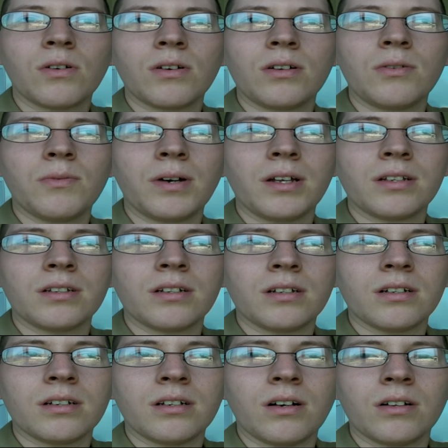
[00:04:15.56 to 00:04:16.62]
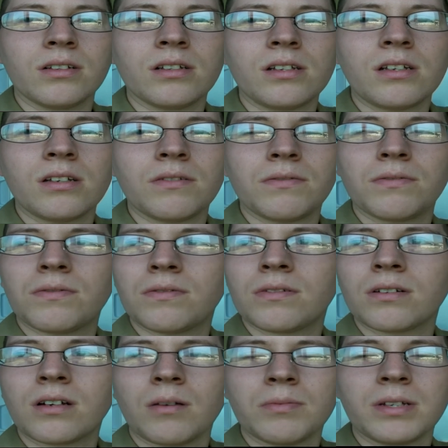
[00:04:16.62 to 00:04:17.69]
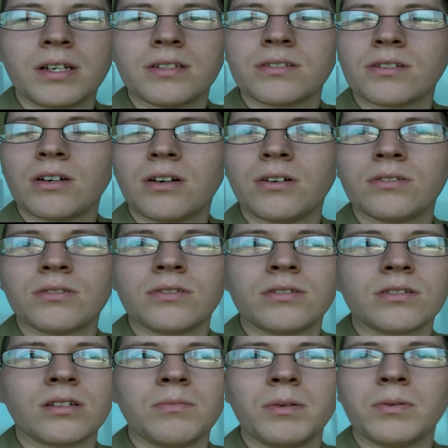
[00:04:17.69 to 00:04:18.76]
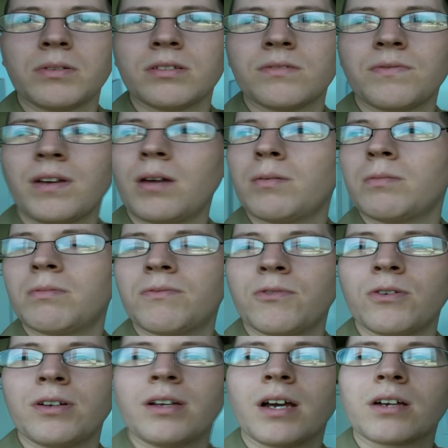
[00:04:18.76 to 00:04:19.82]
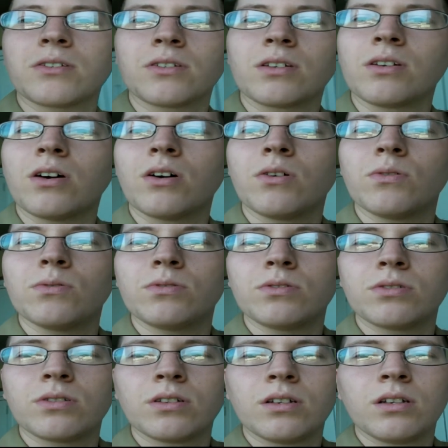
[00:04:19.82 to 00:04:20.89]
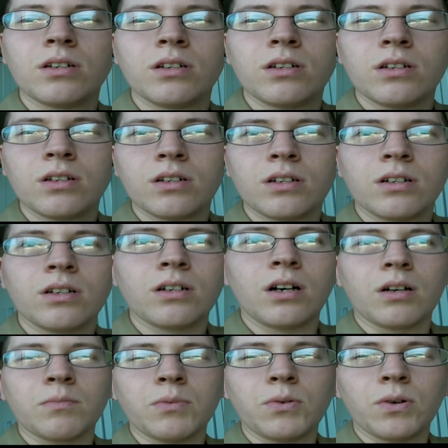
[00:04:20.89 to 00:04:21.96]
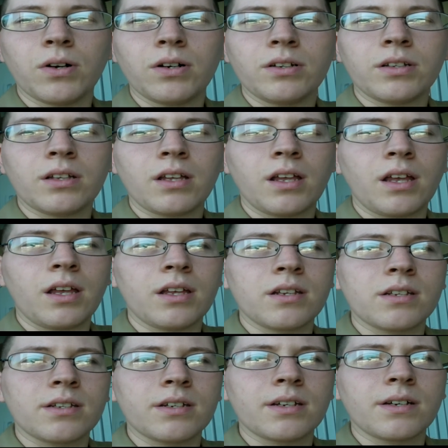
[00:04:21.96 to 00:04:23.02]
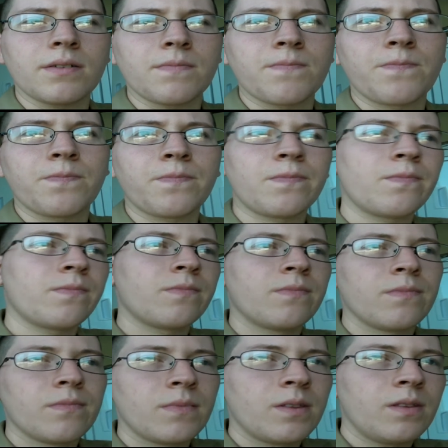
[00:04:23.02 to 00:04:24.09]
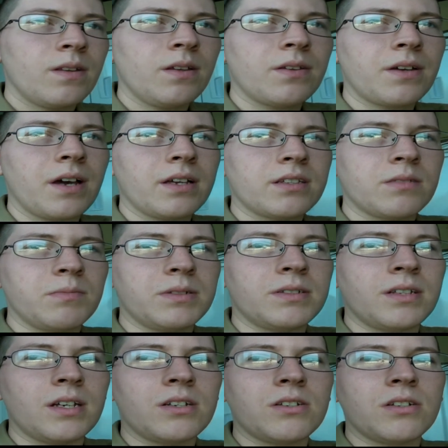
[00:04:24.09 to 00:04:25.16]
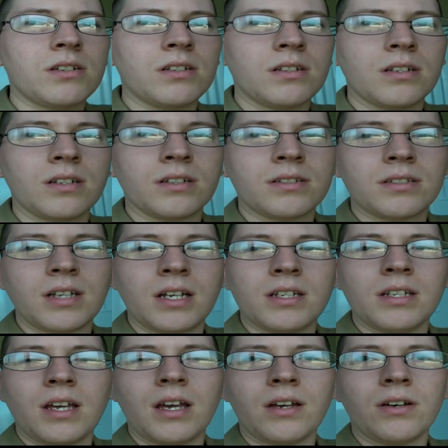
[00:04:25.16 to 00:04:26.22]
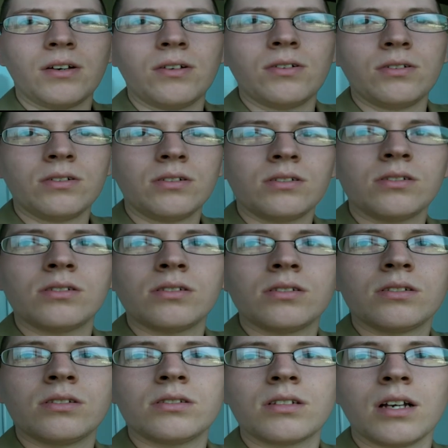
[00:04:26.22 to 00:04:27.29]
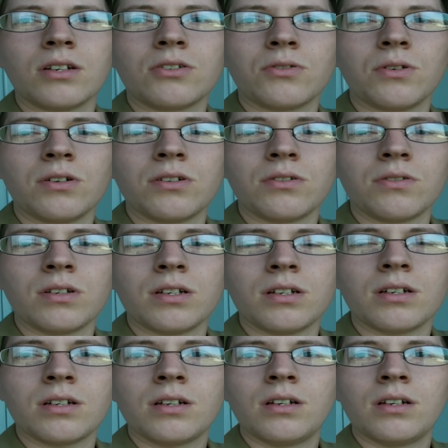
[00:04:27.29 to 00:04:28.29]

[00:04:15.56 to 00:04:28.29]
He went uh, on leave a couple days ago, so he's going to be with his family before he actually goes on board. And uh, another guy's going to be stationed in uh, San Diego. Got shore duty.